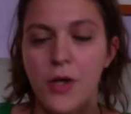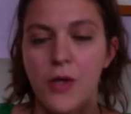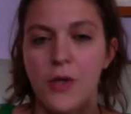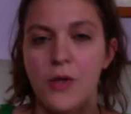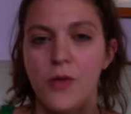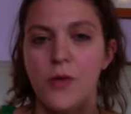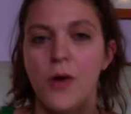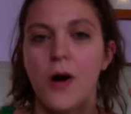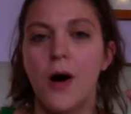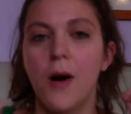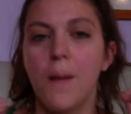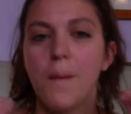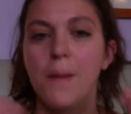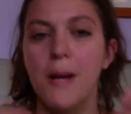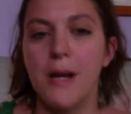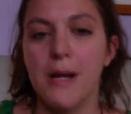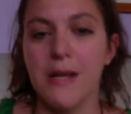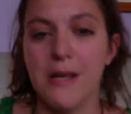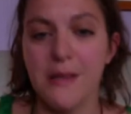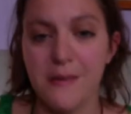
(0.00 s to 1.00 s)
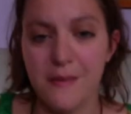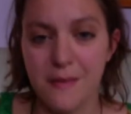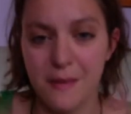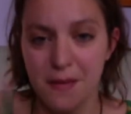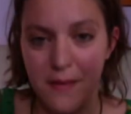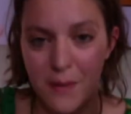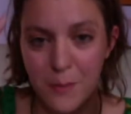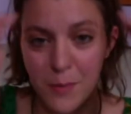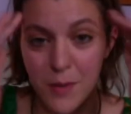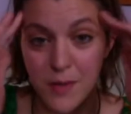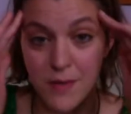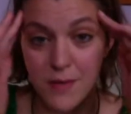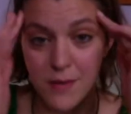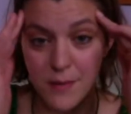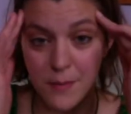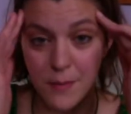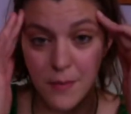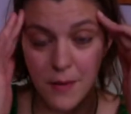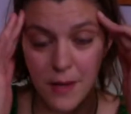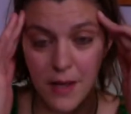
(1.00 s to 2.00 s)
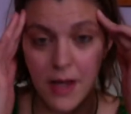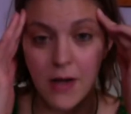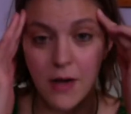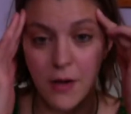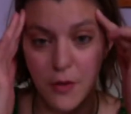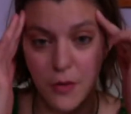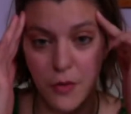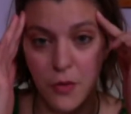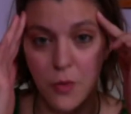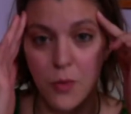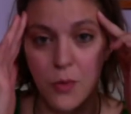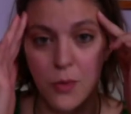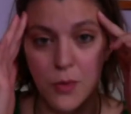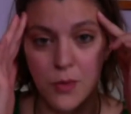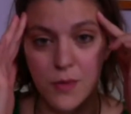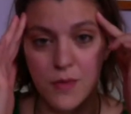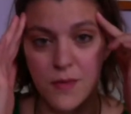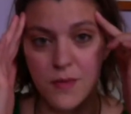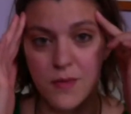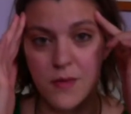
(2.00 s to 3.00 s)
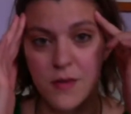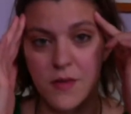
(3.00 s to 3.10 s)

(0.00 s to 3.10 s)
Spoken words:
you can't police someone's inner thoughts.